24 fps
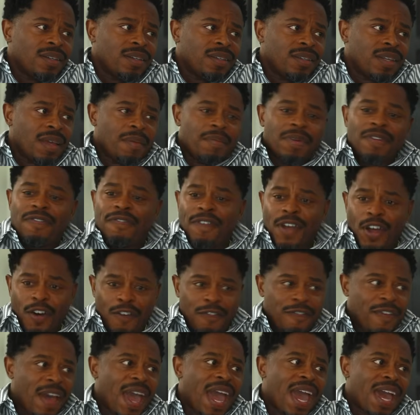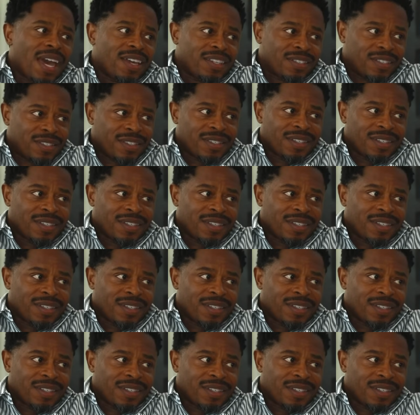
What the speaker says: Let me fail fast.